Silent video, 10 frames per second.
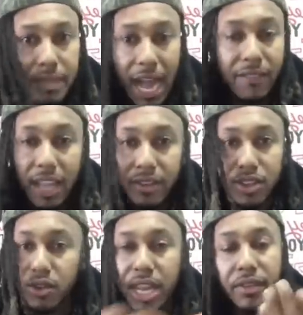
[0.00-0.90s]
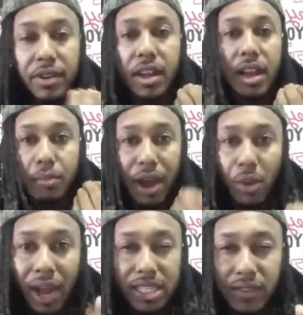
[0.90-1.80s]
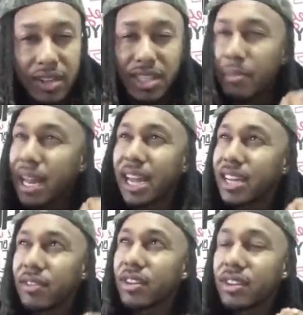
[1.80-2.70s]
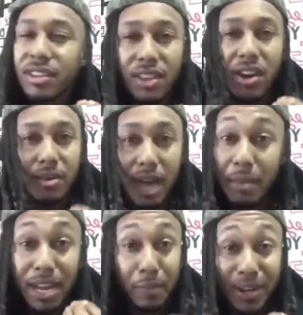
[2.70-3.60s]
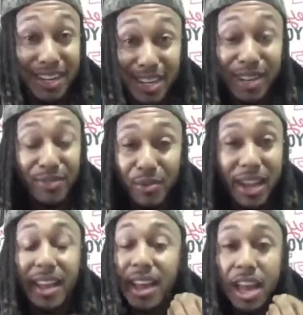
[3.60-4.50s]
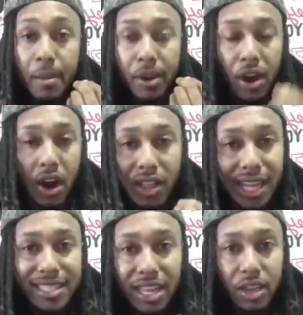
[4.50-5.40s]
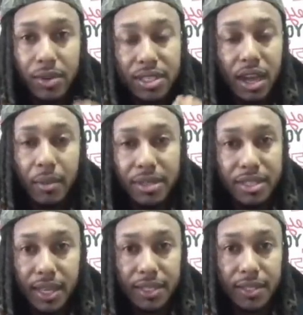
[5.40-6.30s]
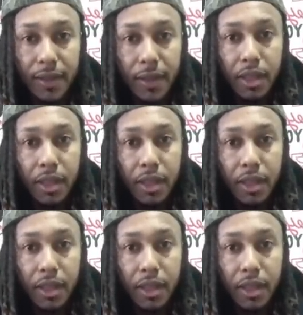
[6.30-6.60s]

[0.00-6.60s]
You never probably watched the video and said, man, I never thought of it. I might have put it in a different way. But all I tell you is common sense.